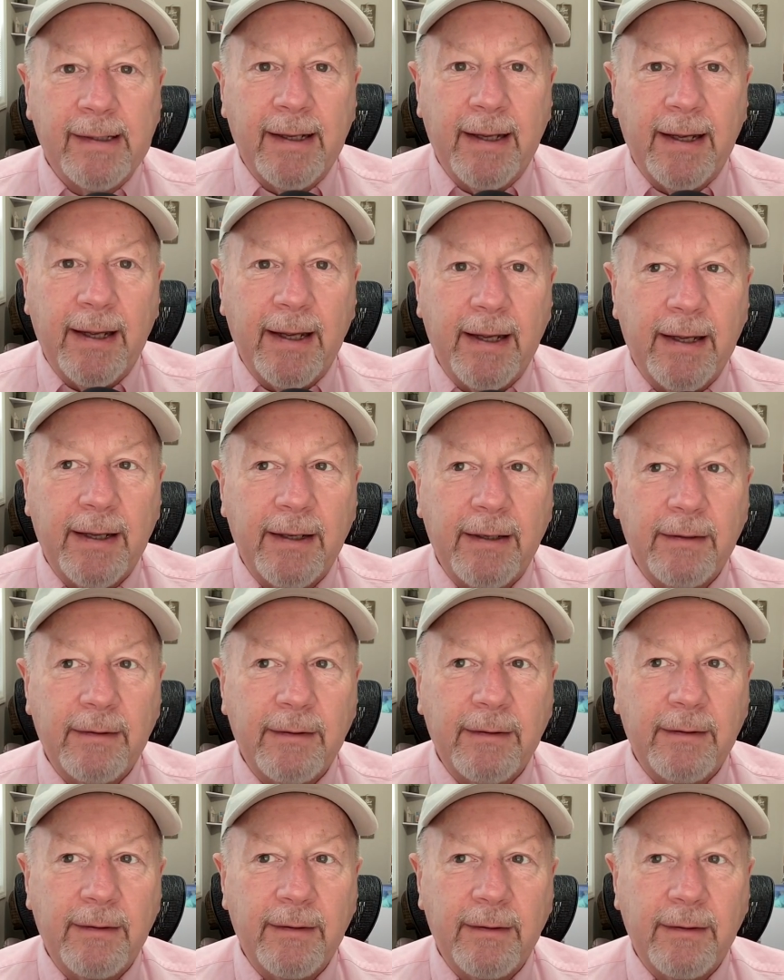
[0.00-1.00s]

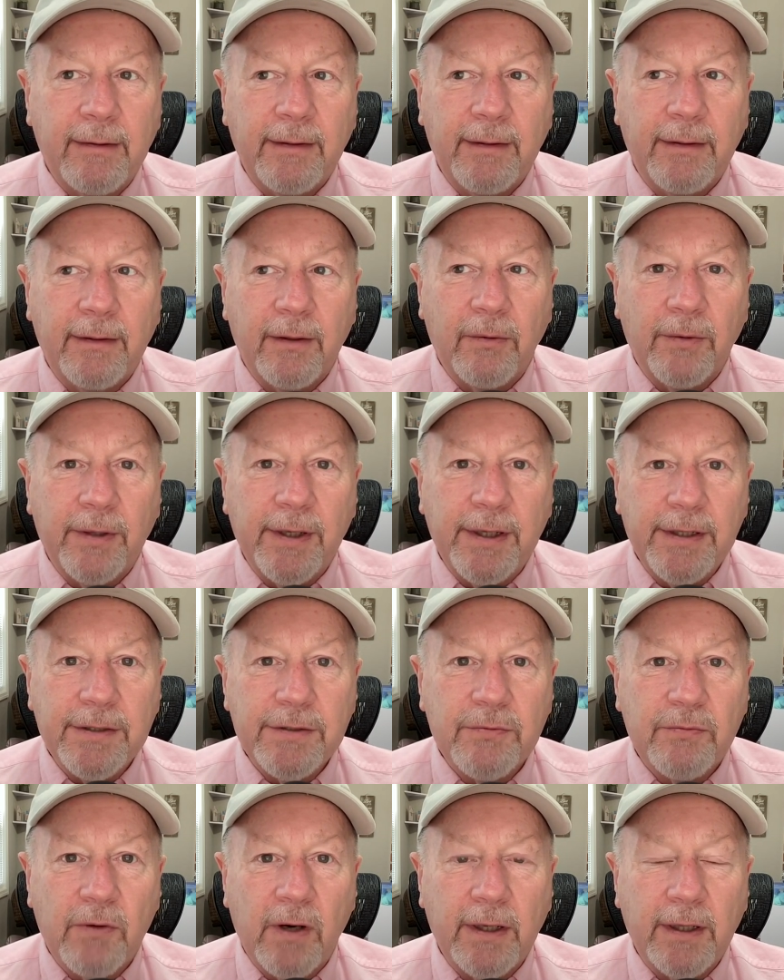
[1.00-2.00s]
and
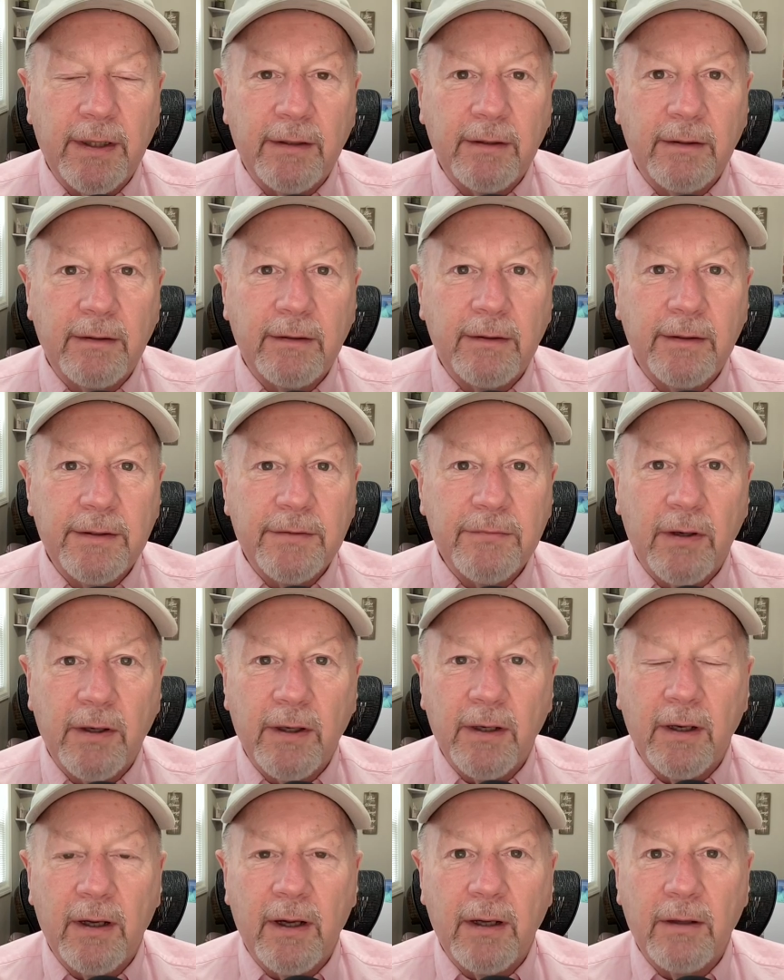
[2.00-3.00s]
he's running
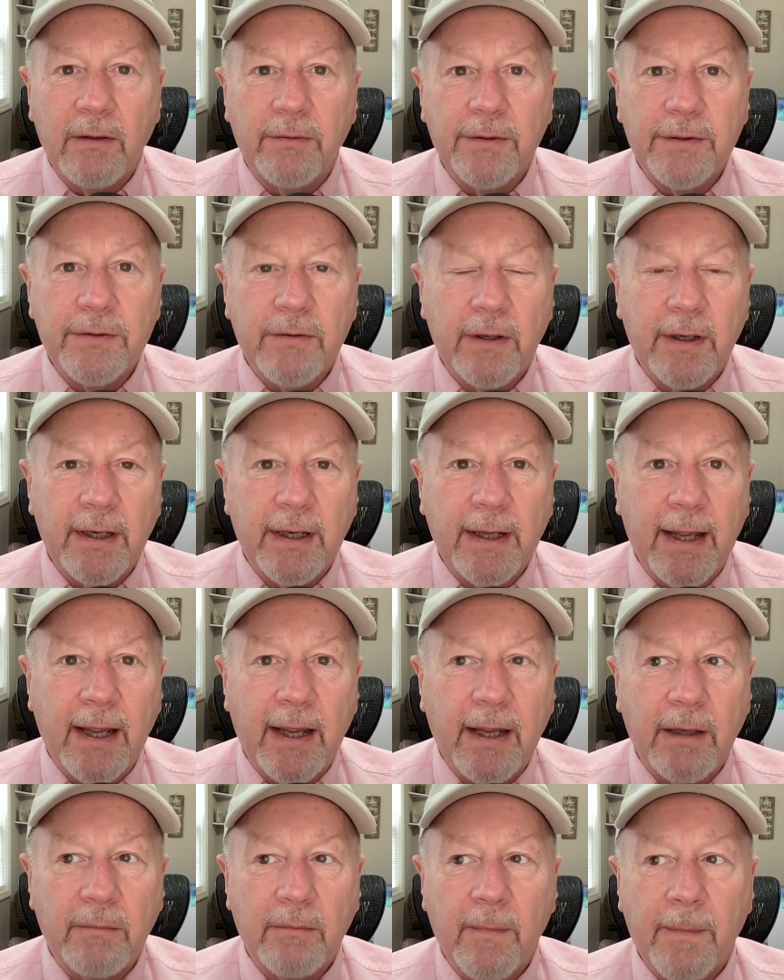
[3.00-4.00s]
a huddle, he's running a
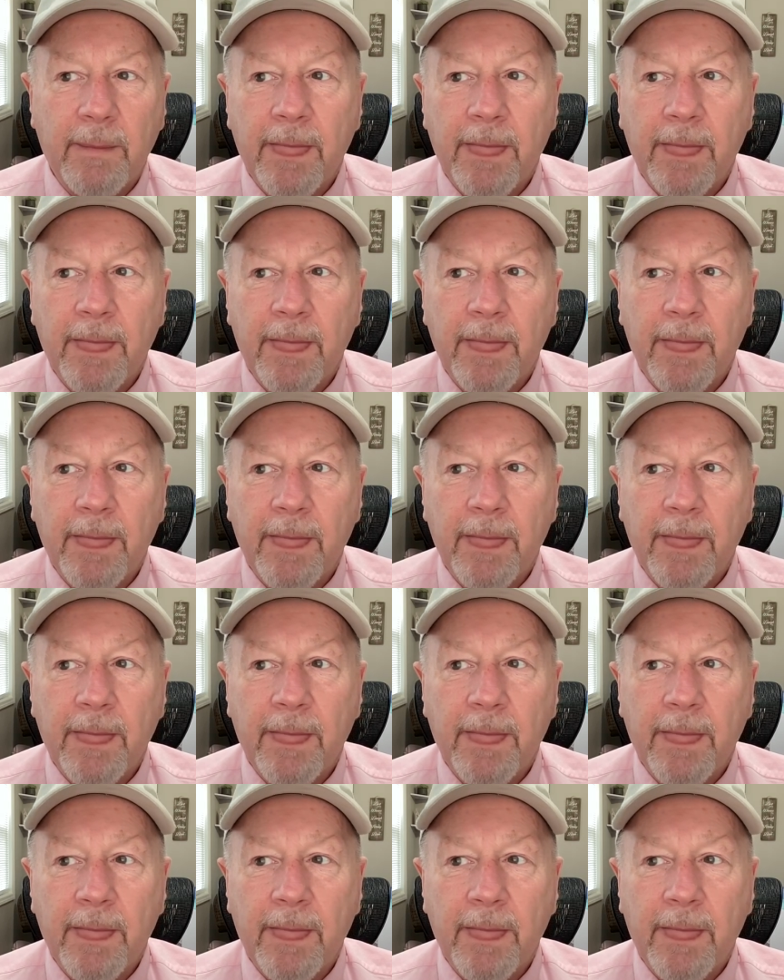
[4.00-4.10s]
game,